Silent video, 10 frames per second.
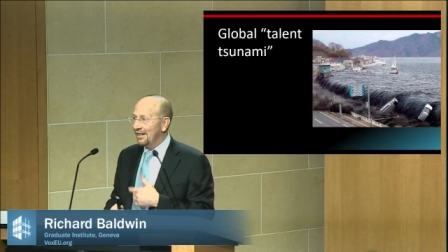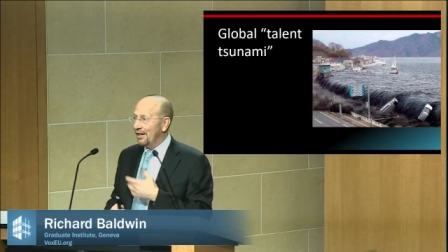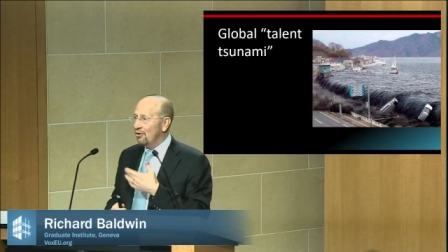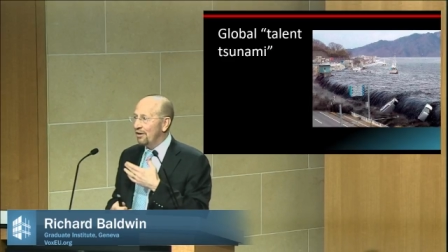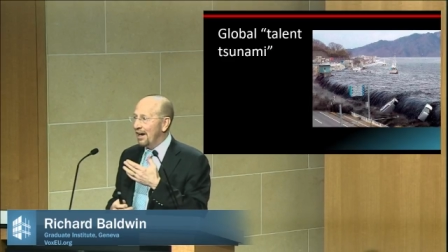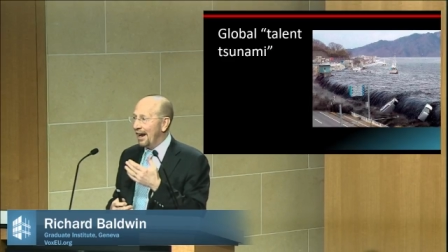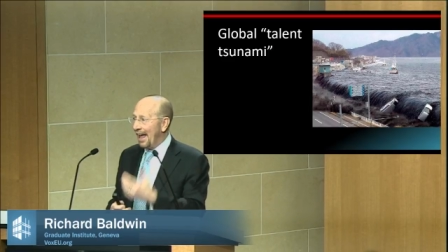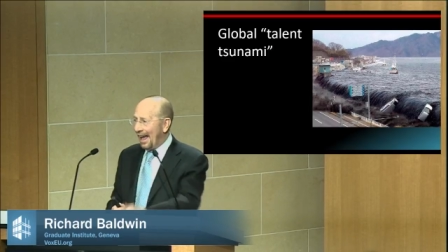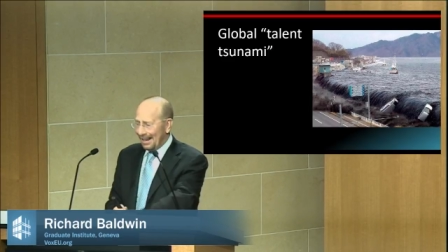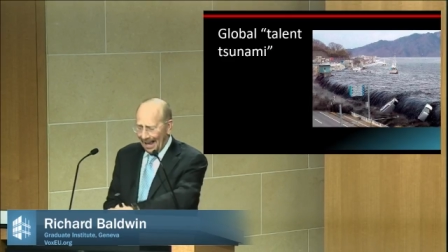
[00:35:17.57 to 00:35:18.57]
that they could
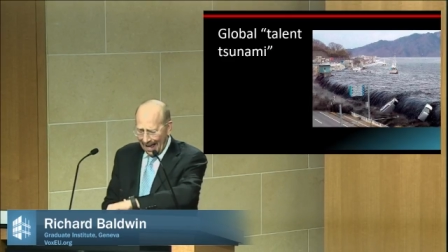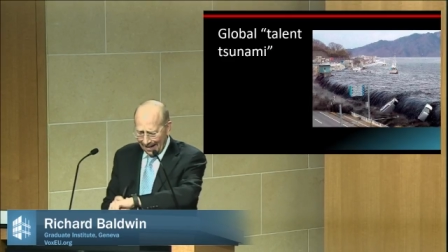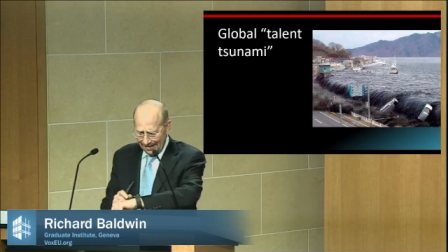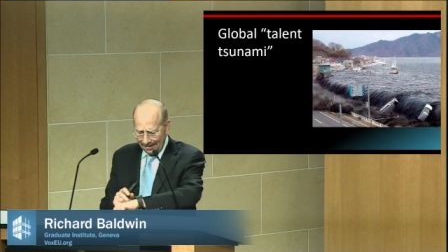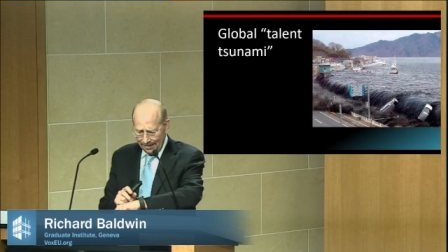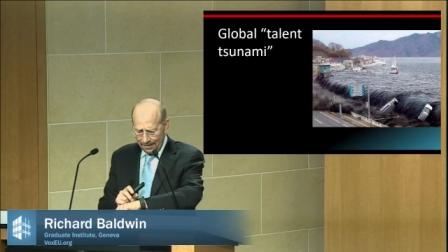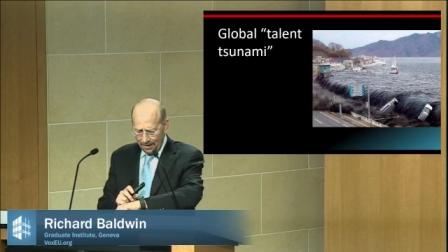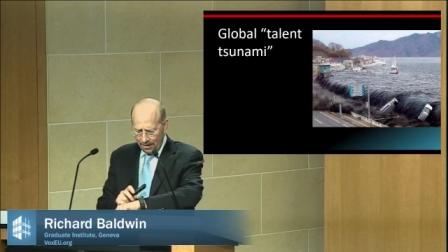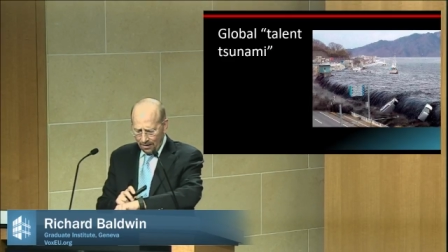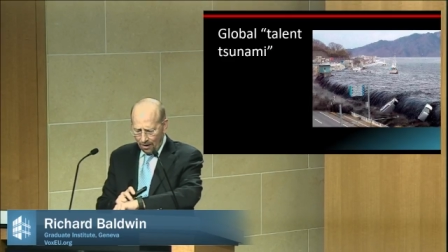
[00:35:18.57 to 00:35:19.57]
not
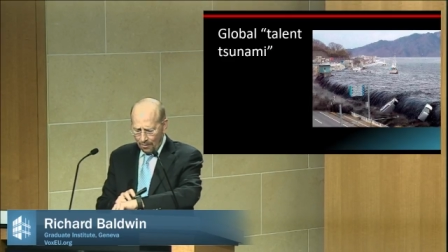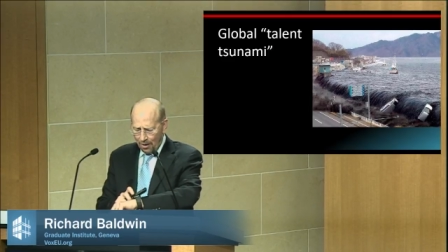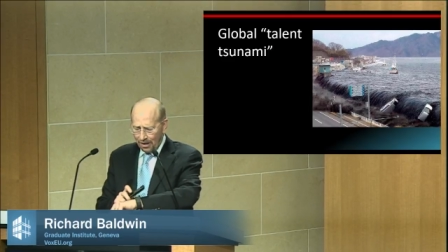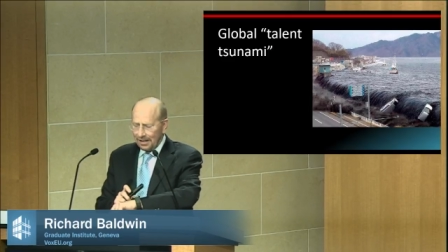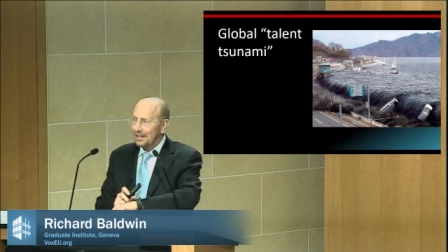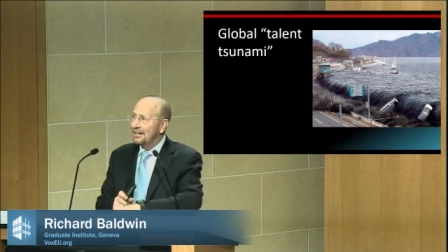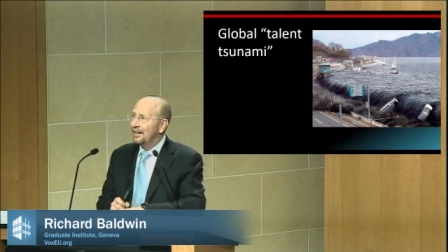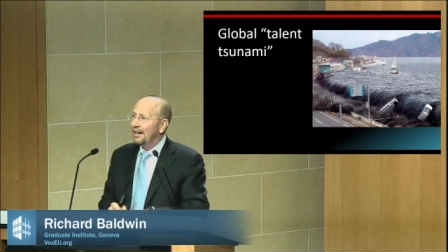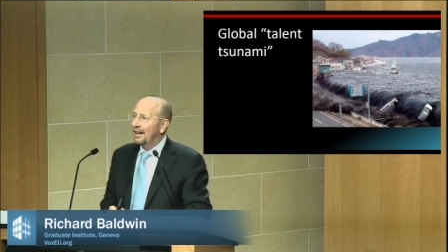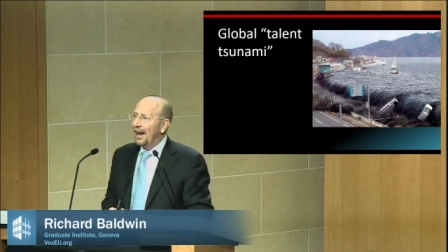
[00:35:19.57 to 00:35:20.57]
access our markets,